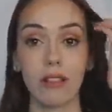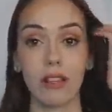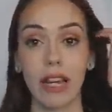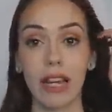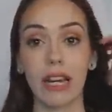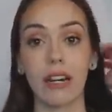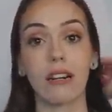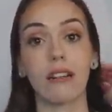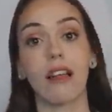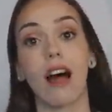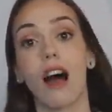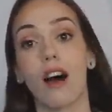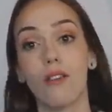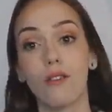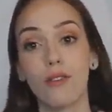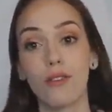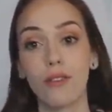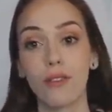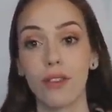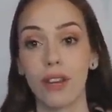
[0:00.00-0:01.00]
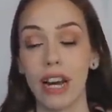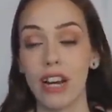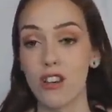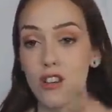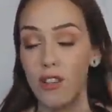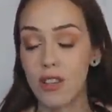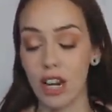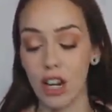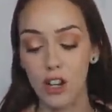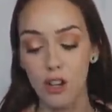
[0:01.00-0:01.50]
Like a glove, and I
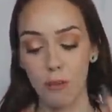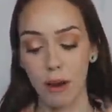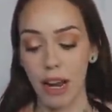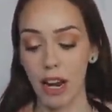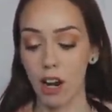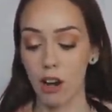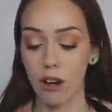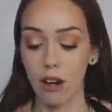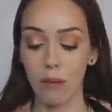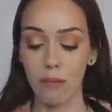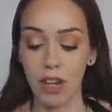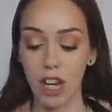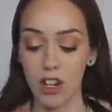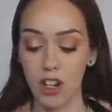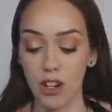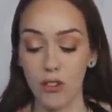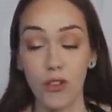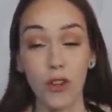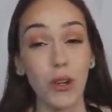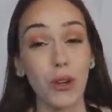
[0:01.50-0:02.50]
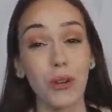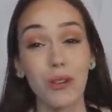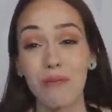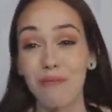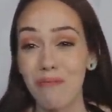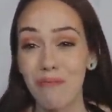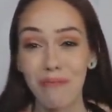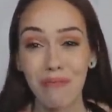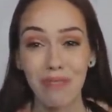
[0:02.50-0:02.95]
just touched my hair, now I'm touching food.